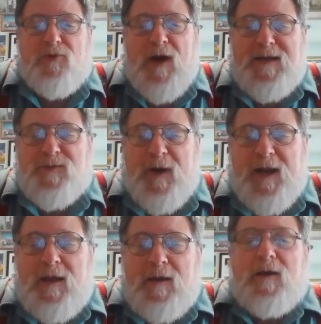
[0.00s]
in prize
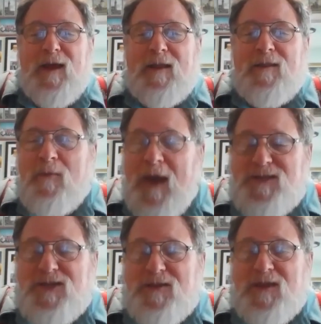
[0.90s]
money. And the
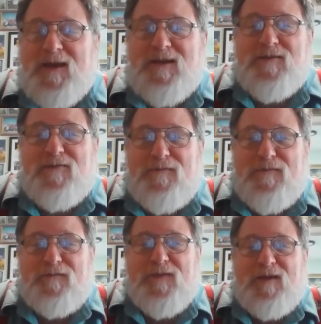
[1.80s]
amazing thing is, of the
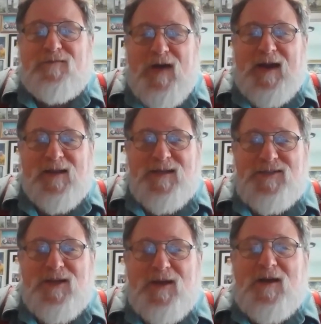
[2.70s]
15
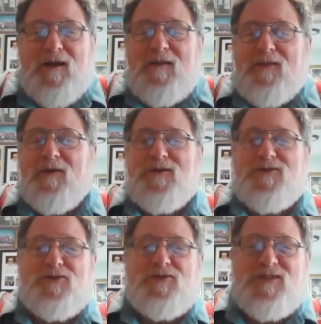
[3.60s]
finalists, there
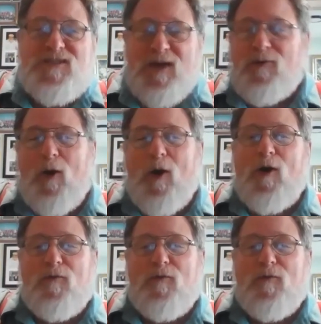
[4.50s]
is zero